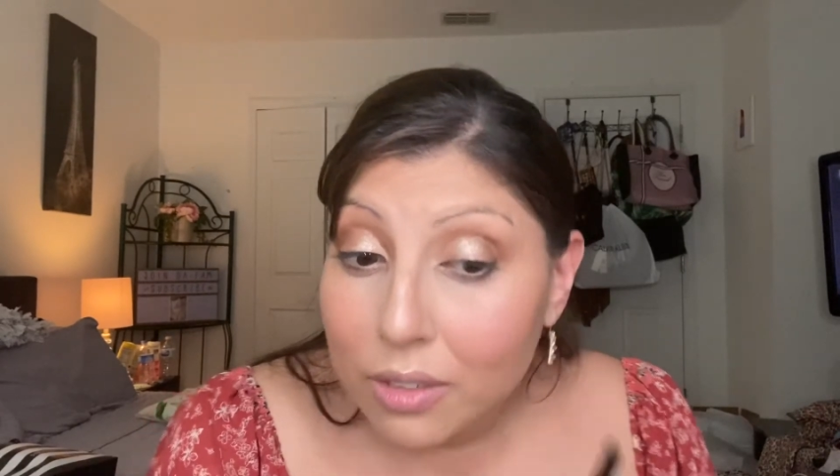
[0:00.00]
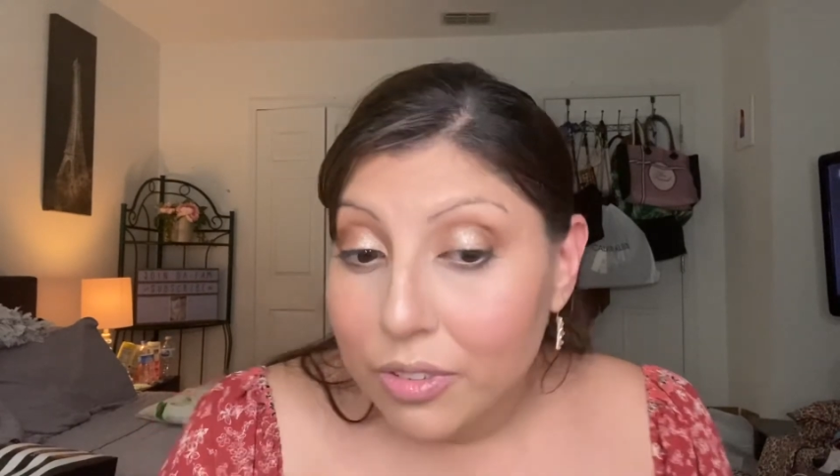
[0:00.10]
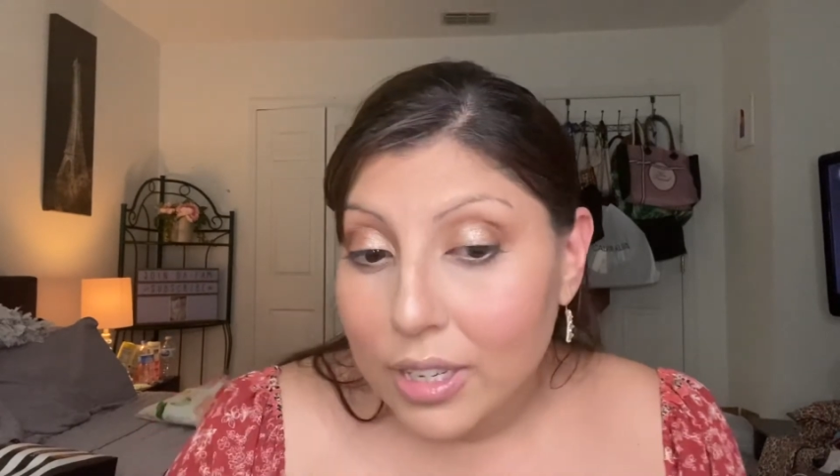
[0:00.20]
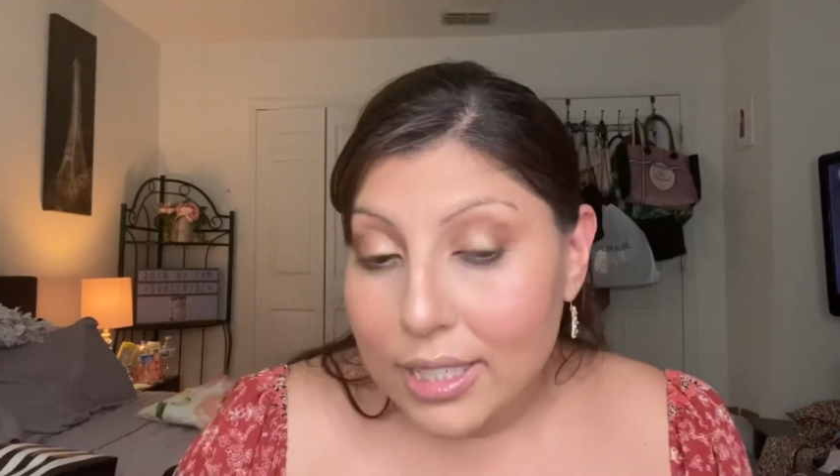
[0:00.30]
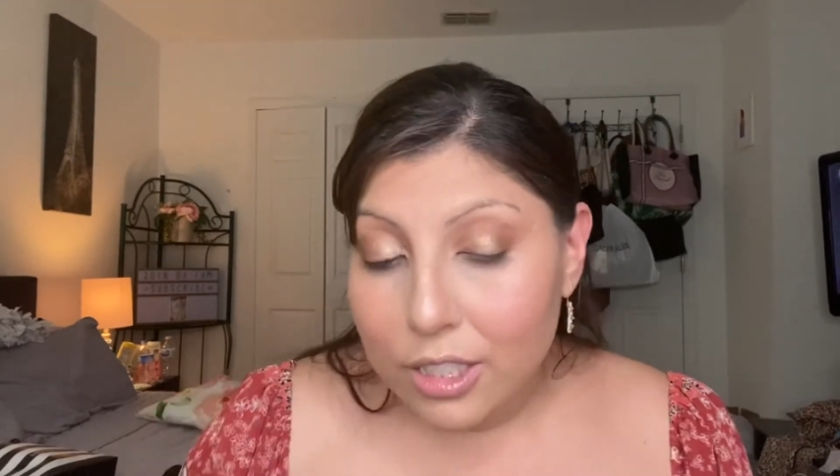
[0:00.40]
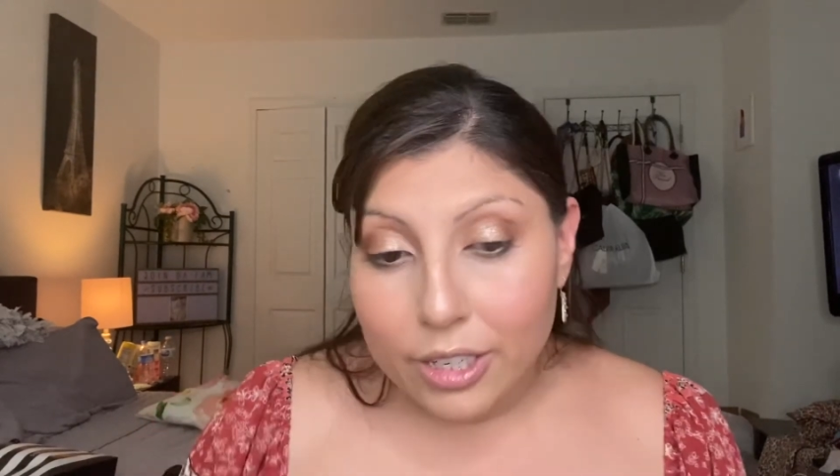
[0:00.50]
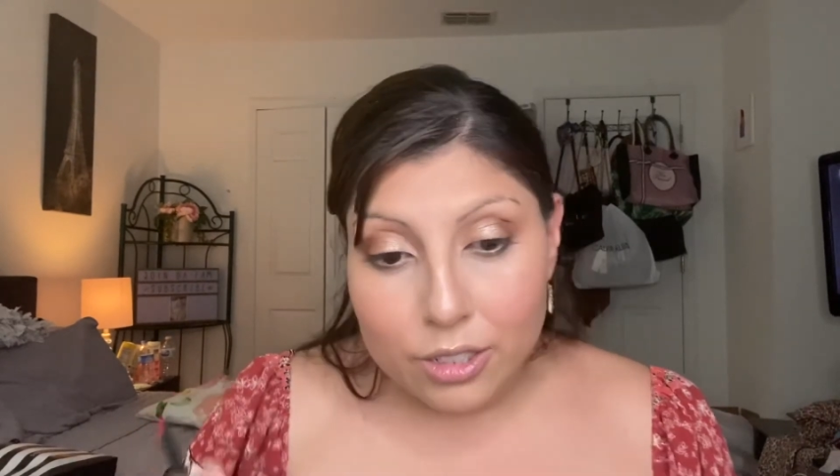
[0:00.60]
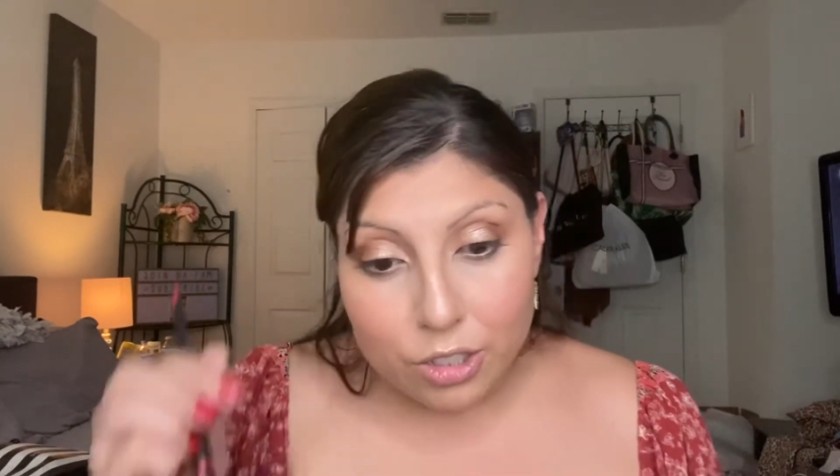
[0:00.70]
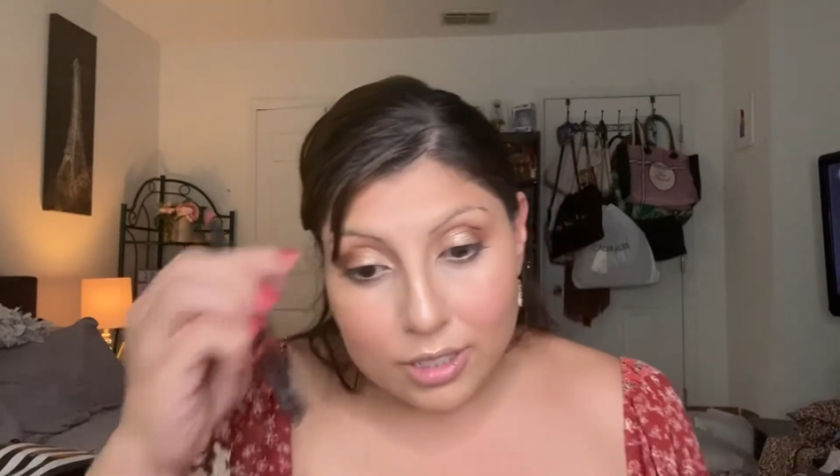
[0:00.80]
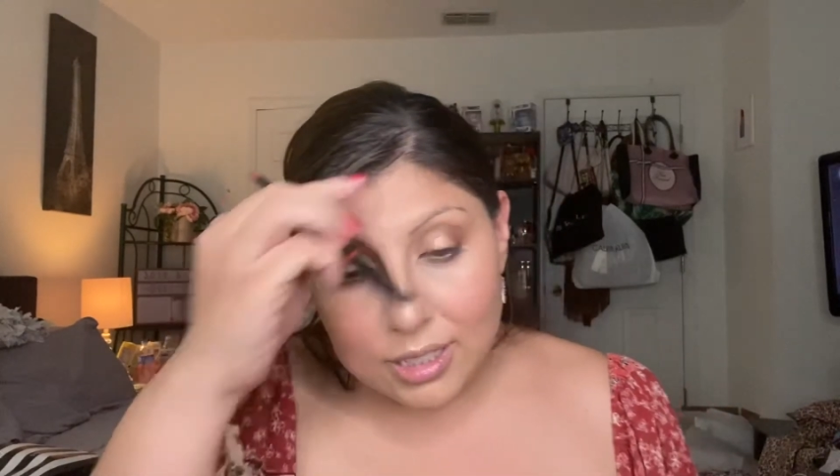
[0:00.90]
if you guys are
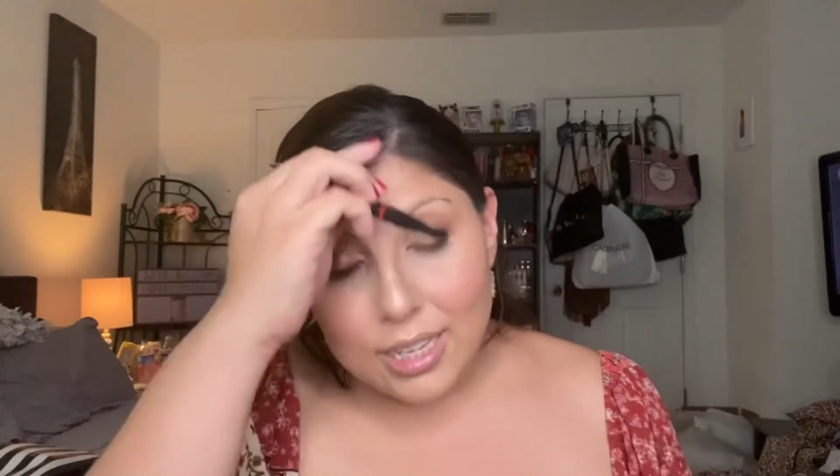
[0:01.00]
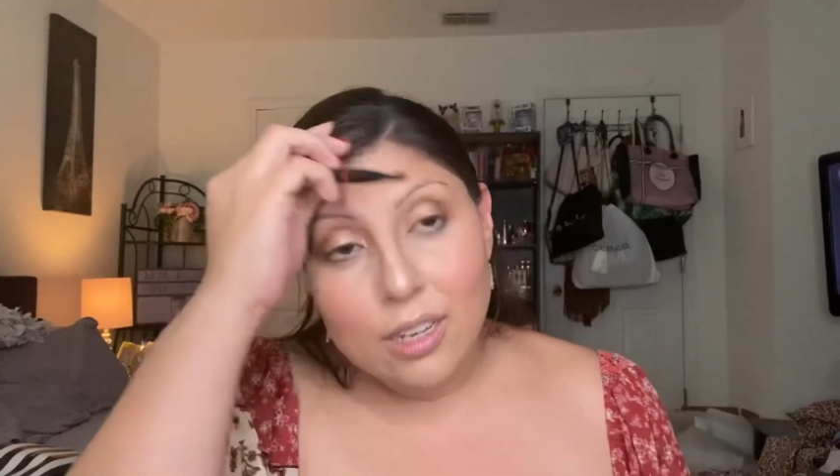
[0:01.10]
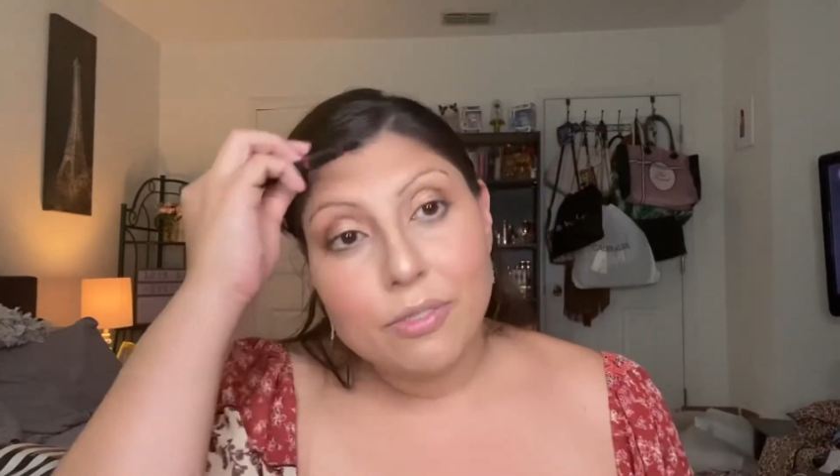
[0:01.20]
interested,